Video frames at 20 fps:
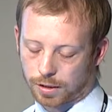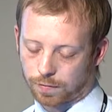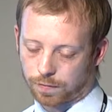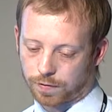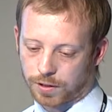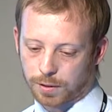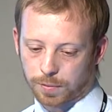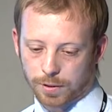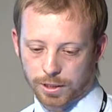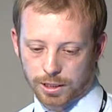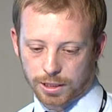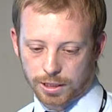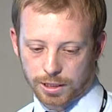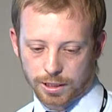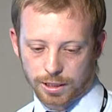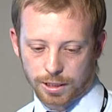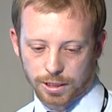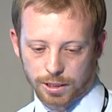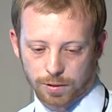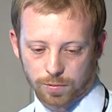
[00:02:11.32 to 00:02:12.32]
feasibility
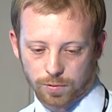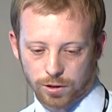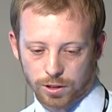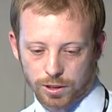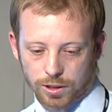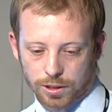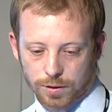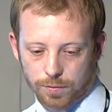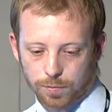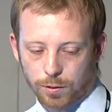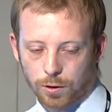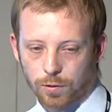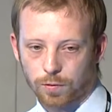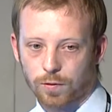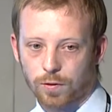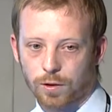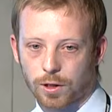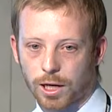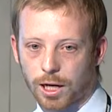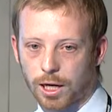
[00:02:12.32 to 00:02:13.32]
study, was
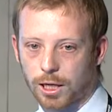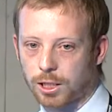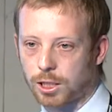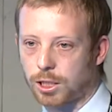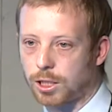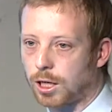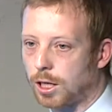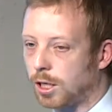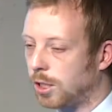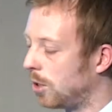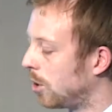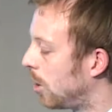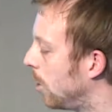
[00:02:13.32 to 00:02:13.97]
both ash and